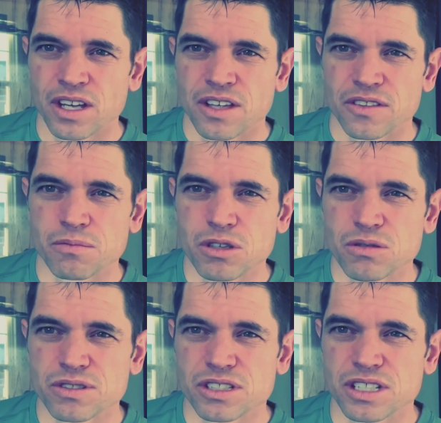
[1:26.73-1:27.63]
the immune
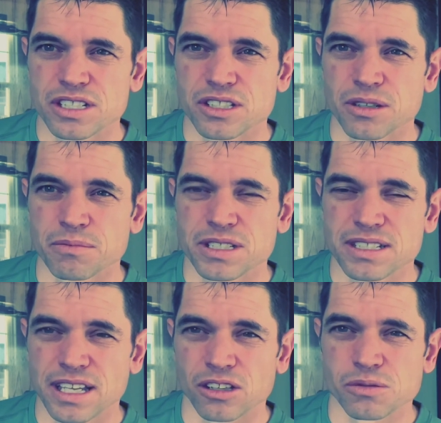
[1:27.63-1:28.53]
system
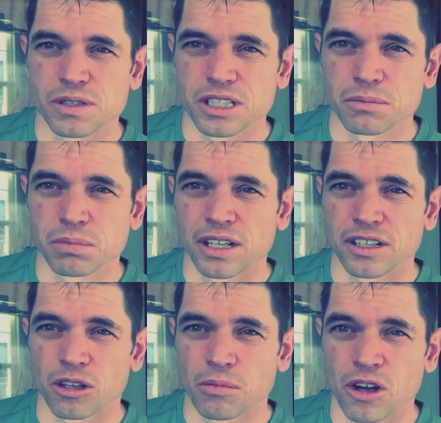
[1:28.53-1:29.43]
cells within the blood
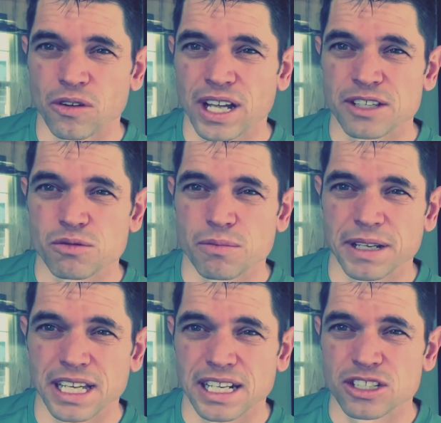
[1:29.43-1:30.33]
called monocytes were
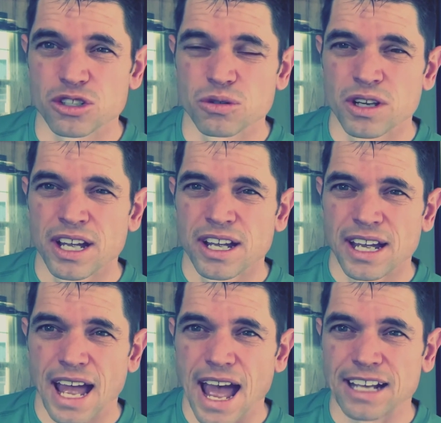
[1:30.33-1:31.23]
beginning to
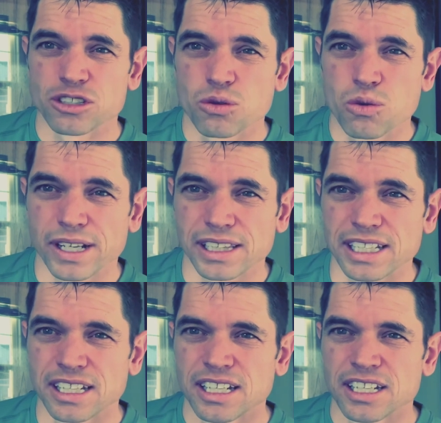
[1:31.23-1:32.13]
act quickly
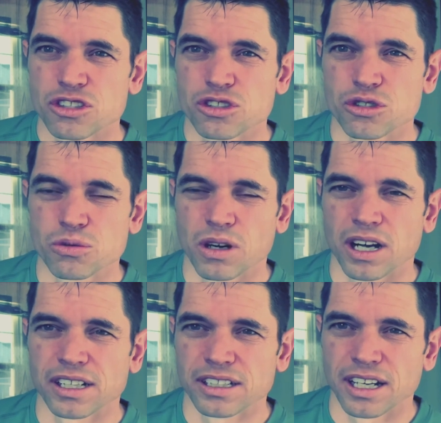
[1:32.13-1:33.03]
to
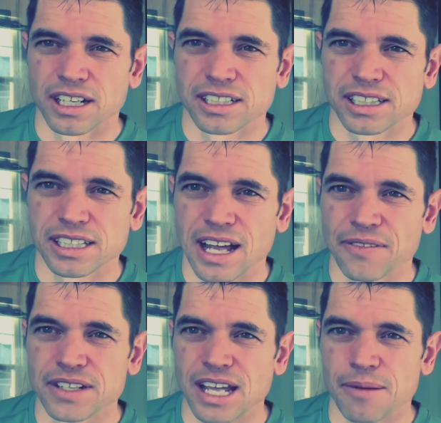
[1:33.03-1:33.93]
clean out the
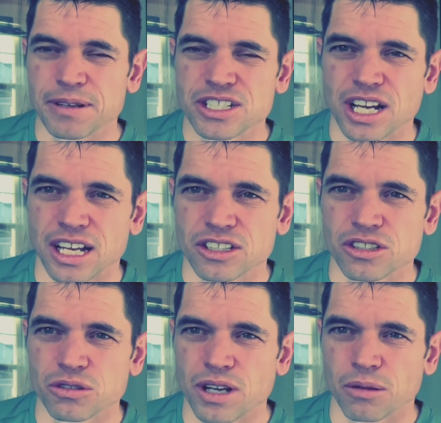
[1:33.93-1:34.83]
damage and
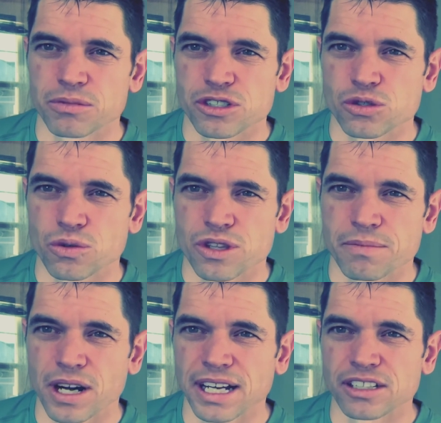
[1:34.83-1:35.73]
to help restore the
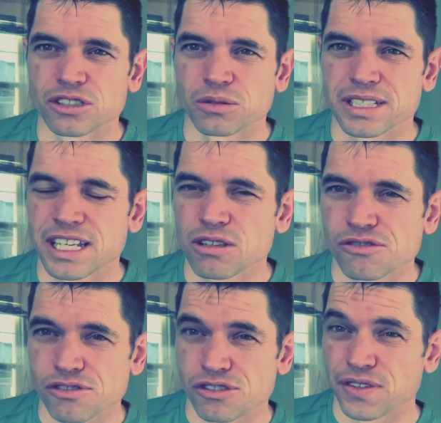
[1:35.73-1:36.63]
brain. So it's key those
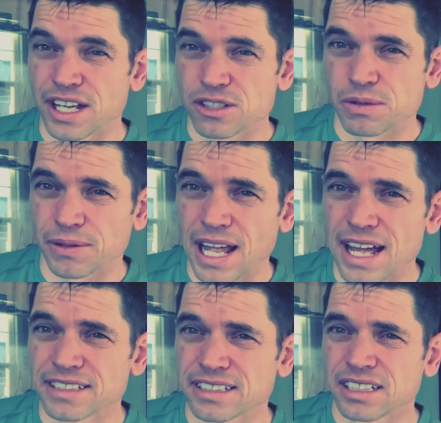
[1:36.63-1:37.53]
first few days we
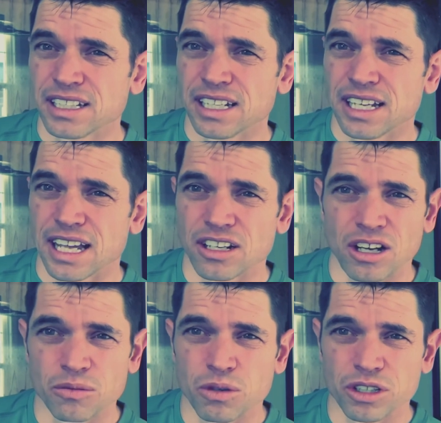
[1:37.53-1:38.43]
relax and
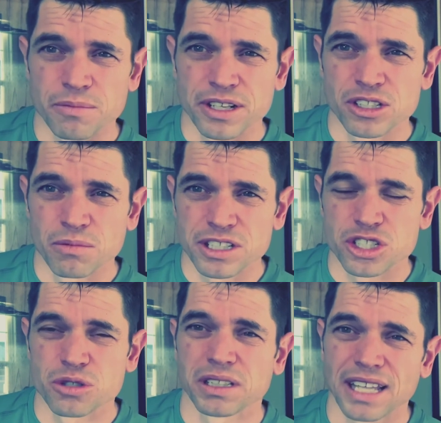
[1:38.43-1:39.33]
not work the brain too much
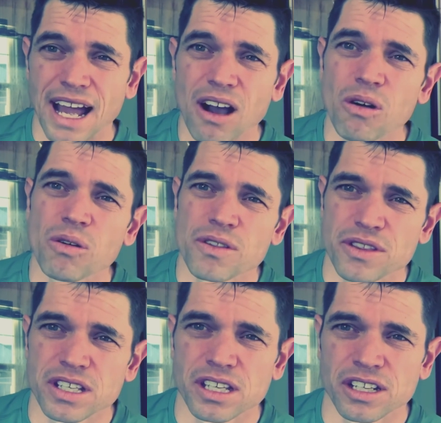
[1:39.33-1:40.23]
to allow the